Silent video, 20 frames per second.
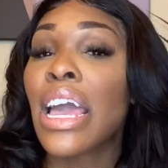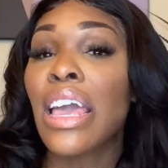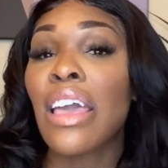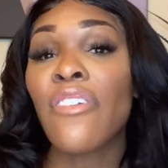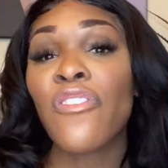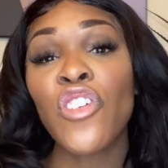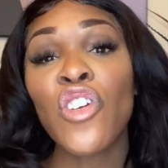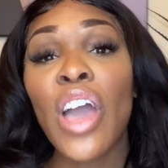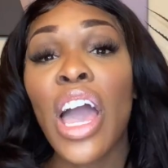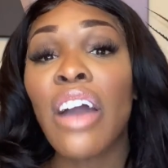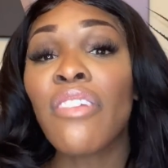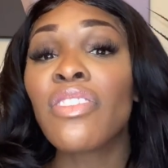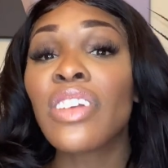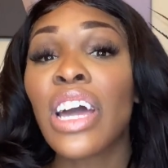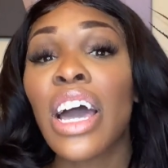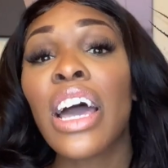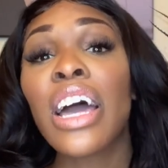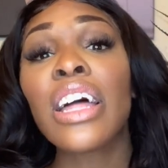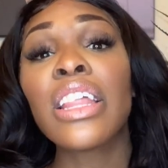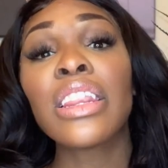If you have
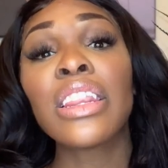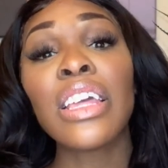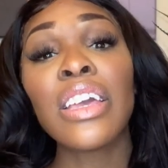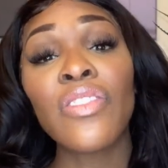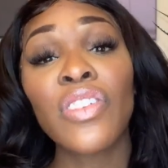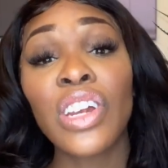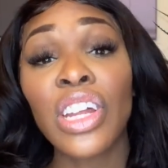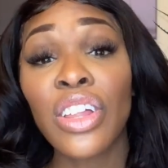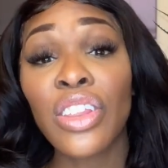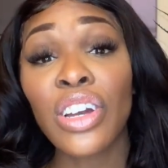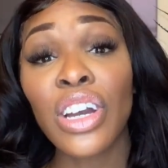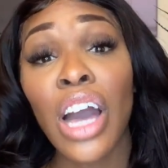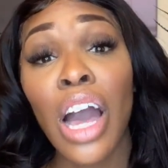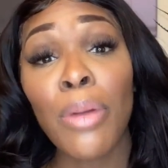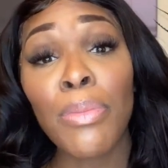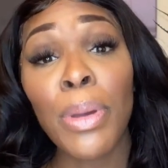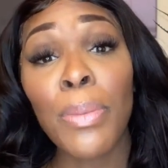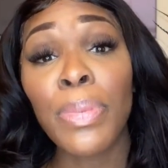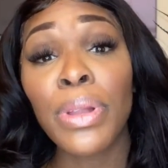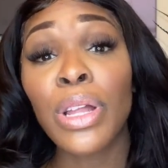not, leave another
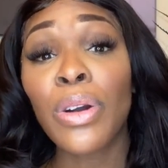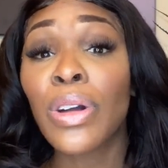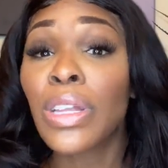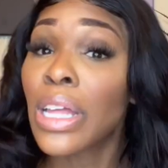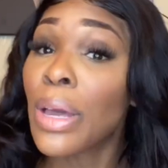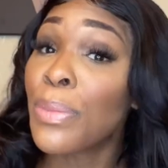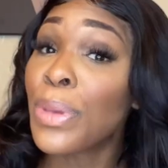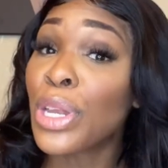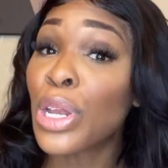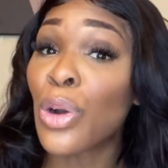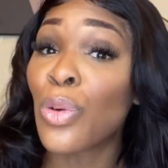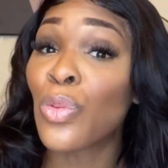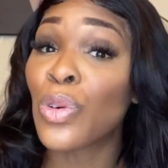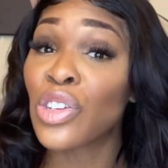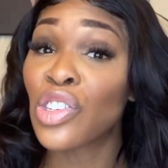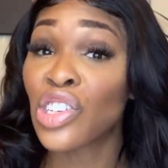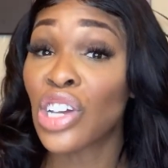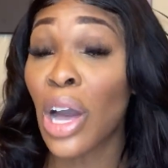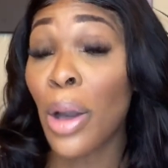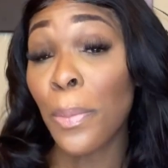comment below and let me know
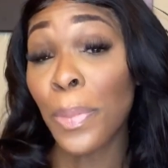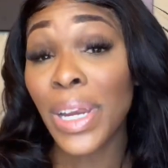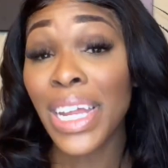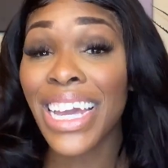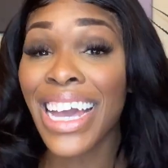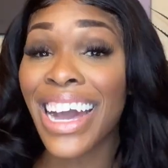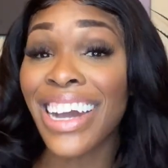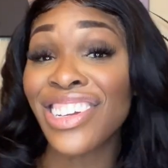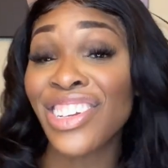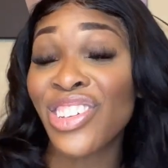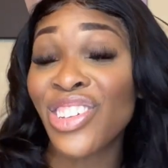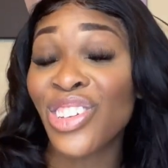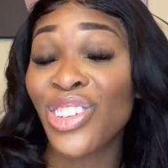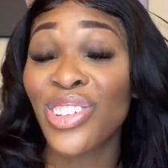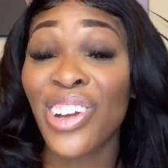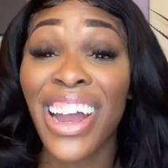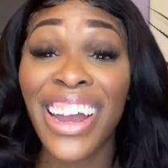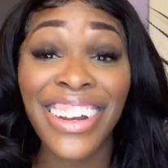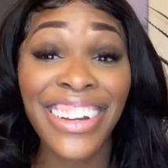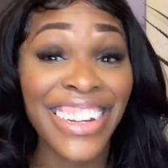which company I should
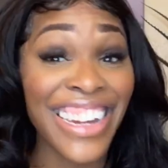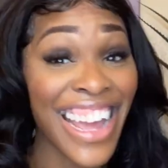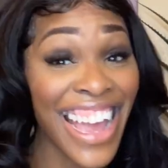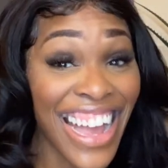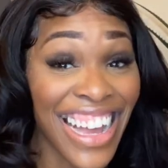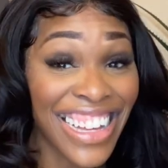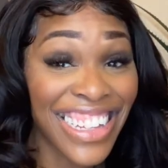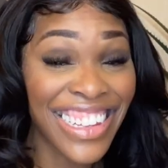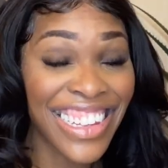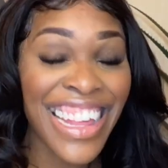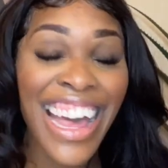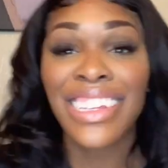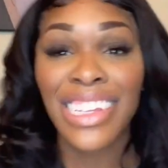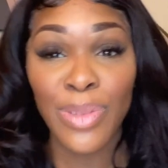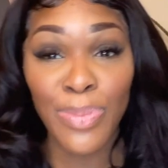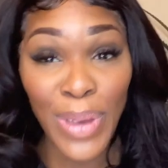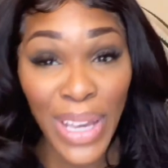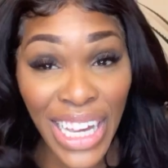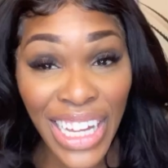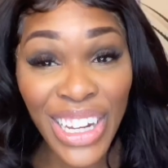try next.
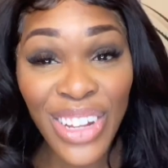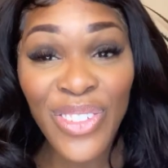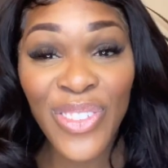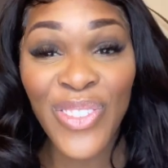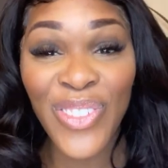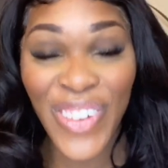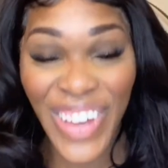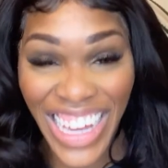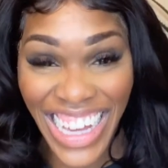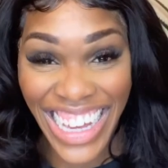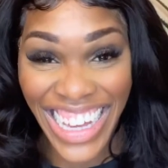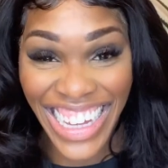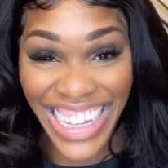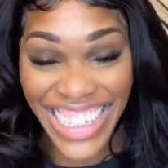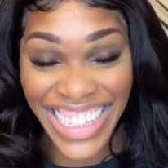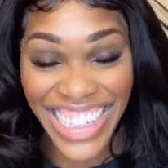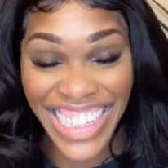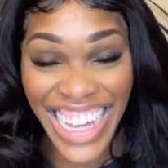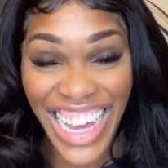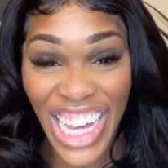Speaking of
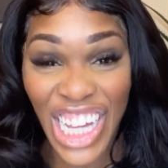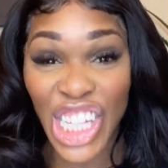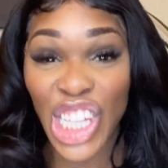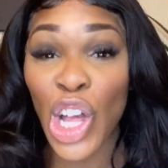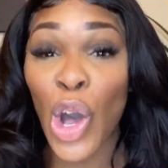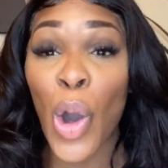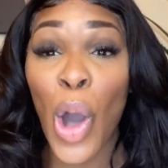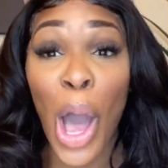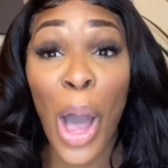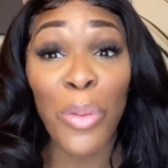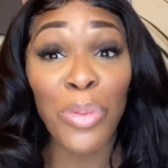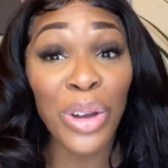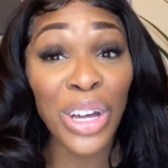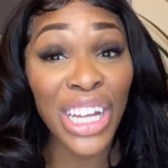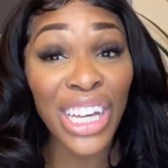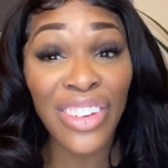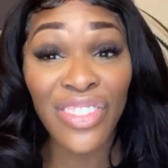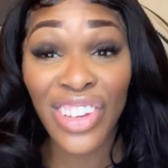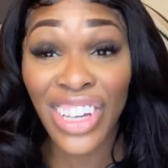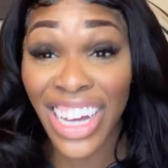wigs, so I'm
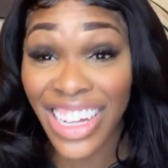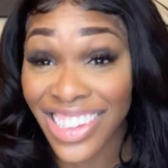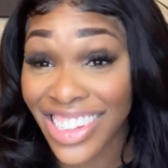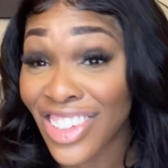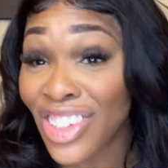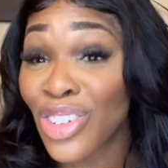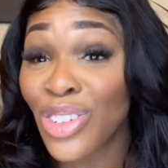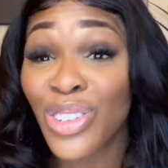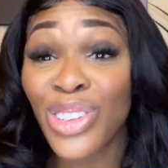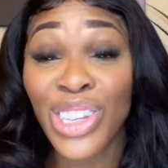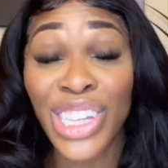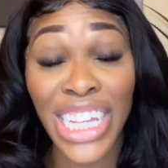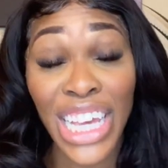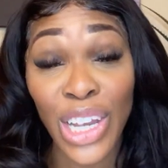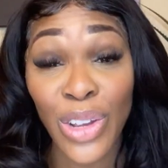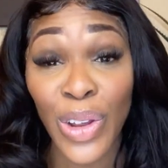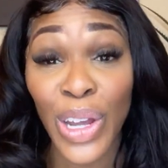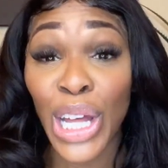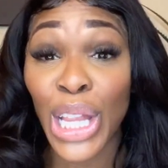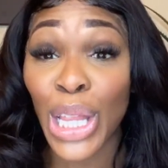gonna give you guys a little
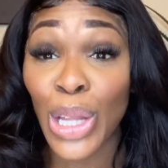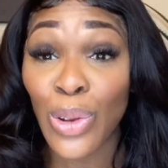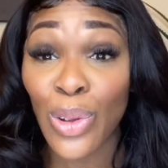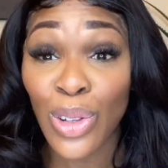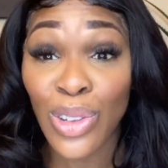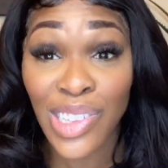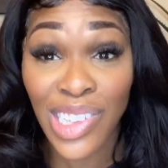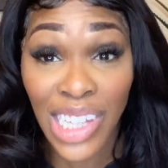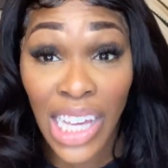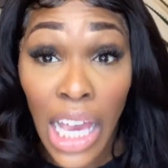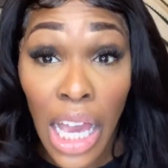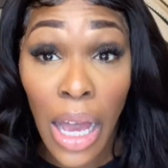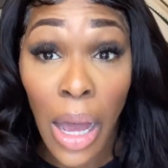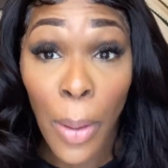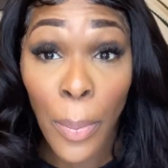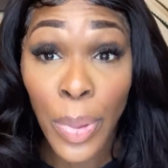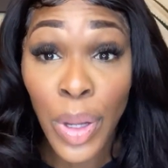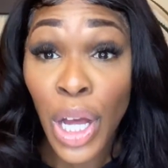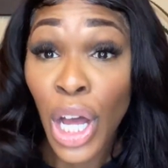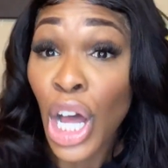secret, a little
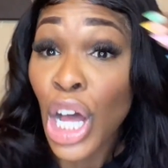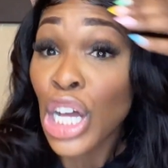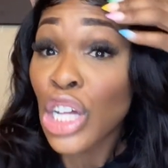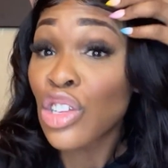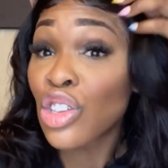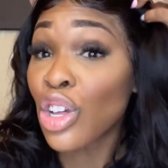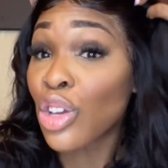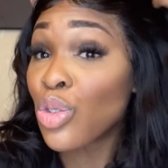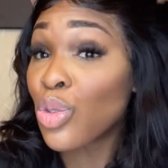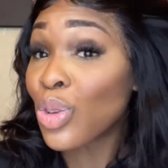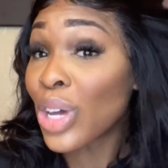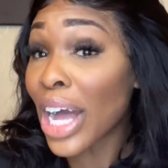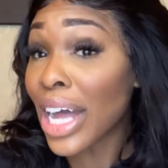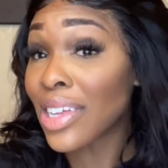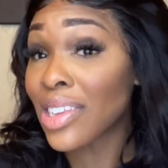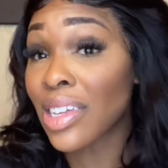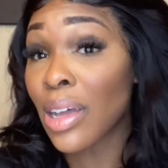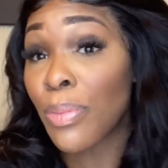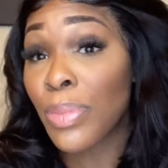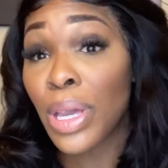tip, so you
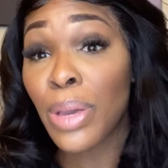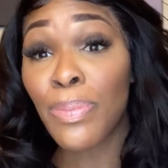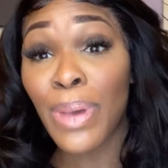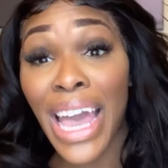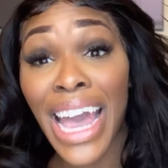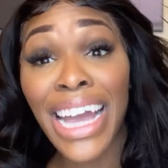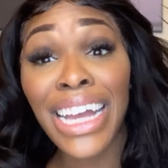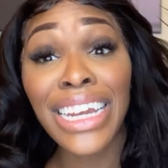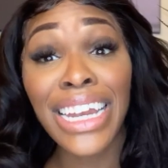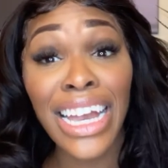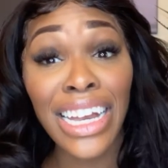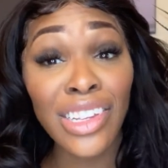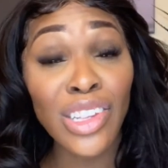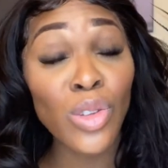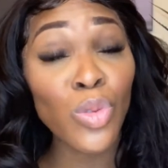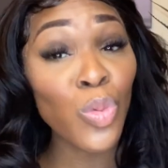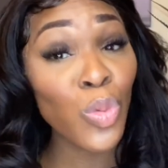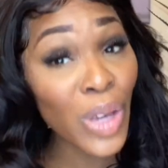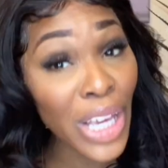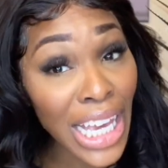guys can be back next
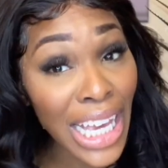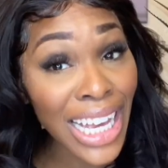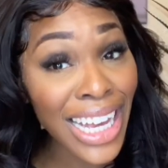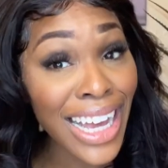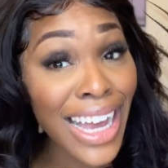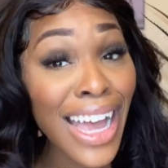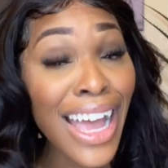week.